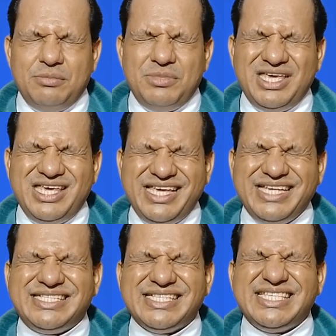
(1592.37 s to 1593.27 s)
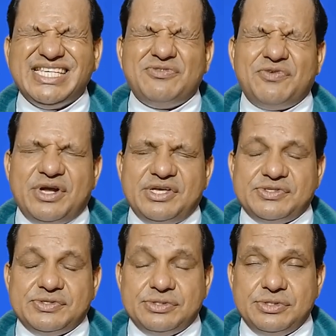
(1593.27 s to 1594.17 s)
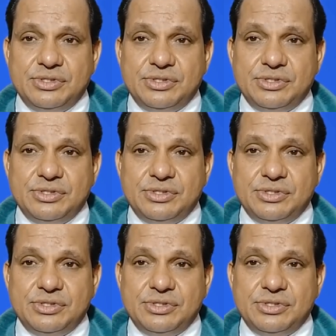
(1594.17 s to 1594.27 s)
May he intercede for us.